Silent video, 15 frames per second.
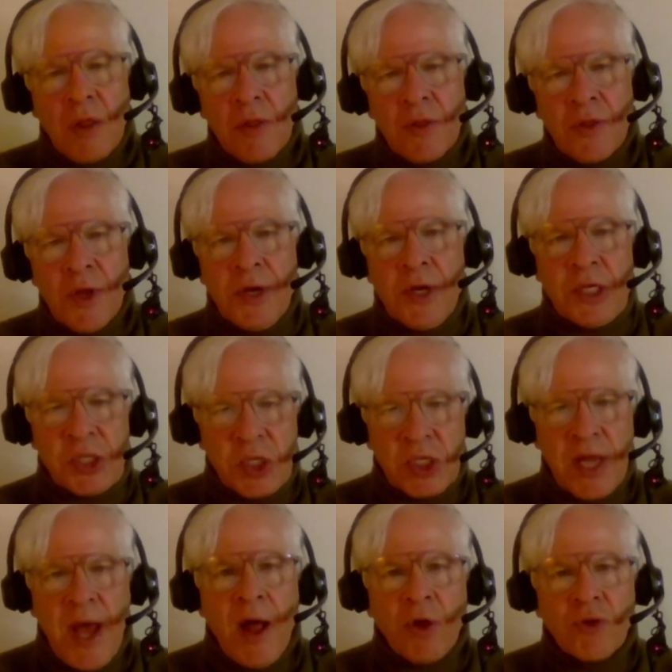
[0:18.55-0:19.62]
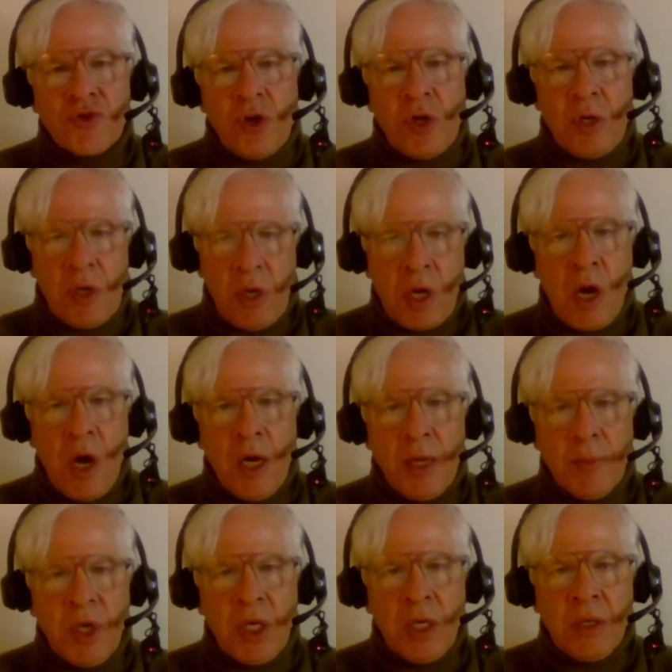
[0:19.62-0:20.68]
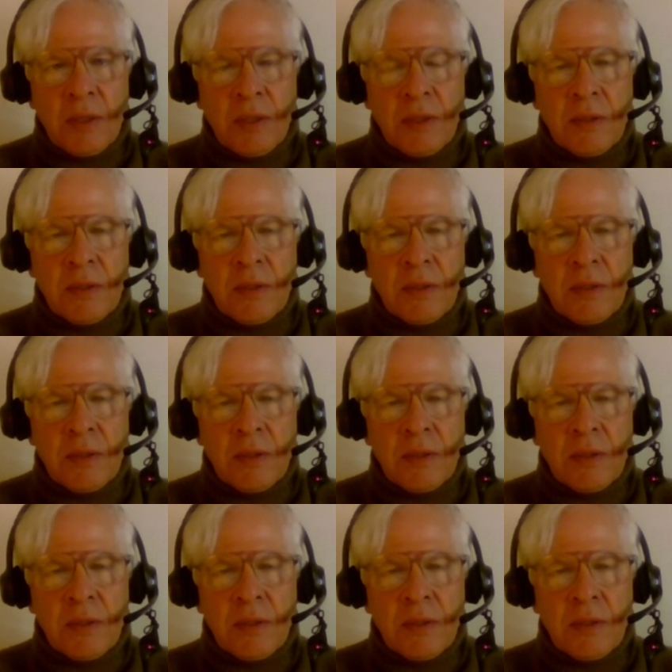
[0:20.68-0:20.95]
The Nostalgia Economy.